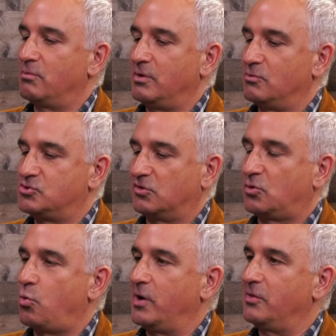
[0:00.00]
you know, just
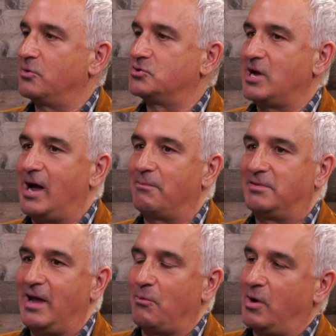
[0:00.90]
quitting their
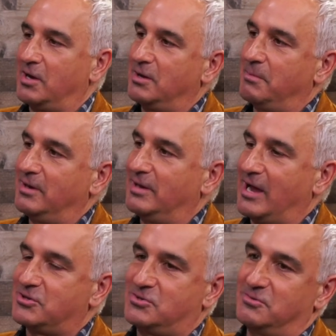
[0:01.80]
jobs, not wanting to be
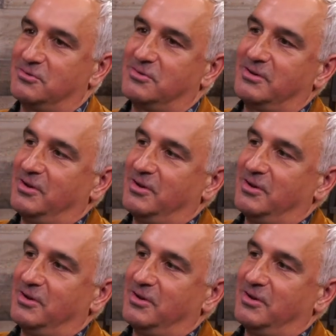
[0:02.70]
lectured,